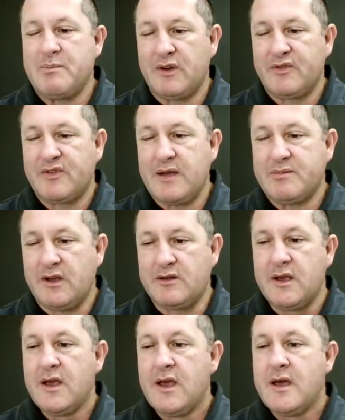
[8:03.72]
of Cape Town.
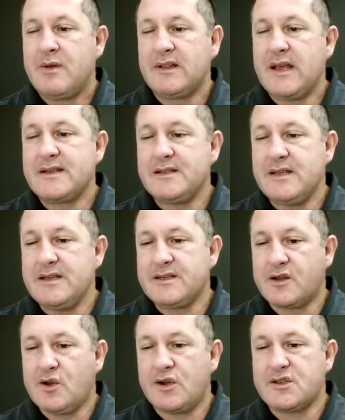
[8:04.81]
But as it is, the
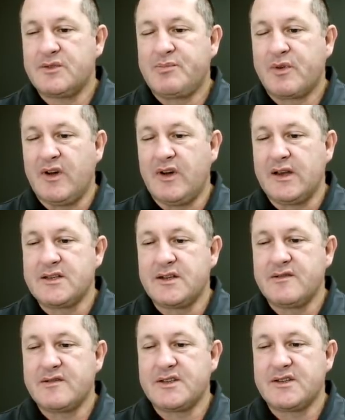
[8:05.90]
cost of providing
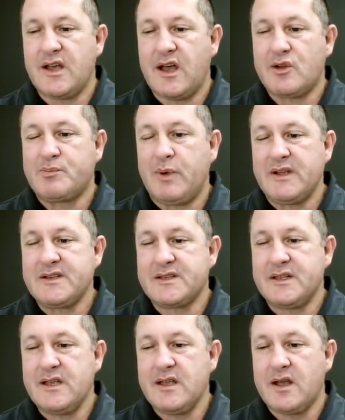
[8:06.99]
services outpaces the
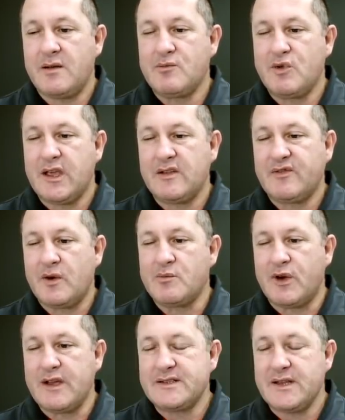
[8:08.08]
income we get from
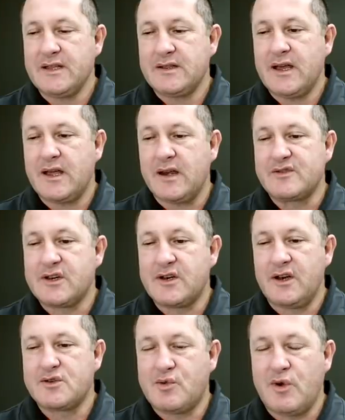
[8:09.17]
rates and tariffs."
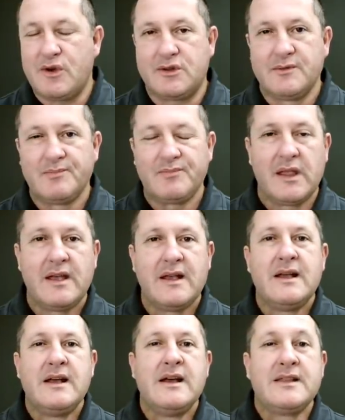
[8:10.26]
Close quote.
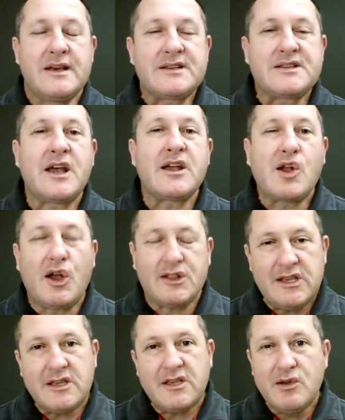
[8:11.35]
This
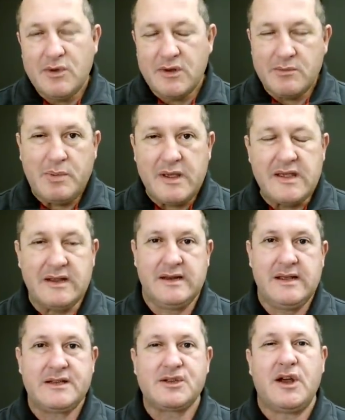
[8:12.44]
psychotic human being
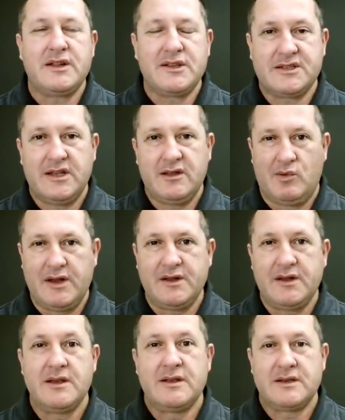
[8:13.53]
needs to understand one
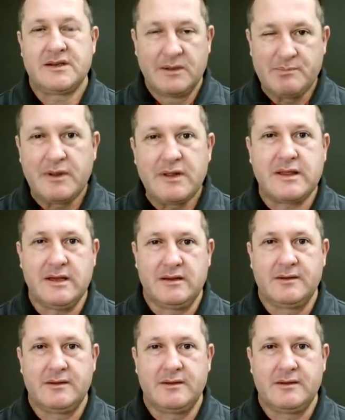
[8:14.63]
simple thing.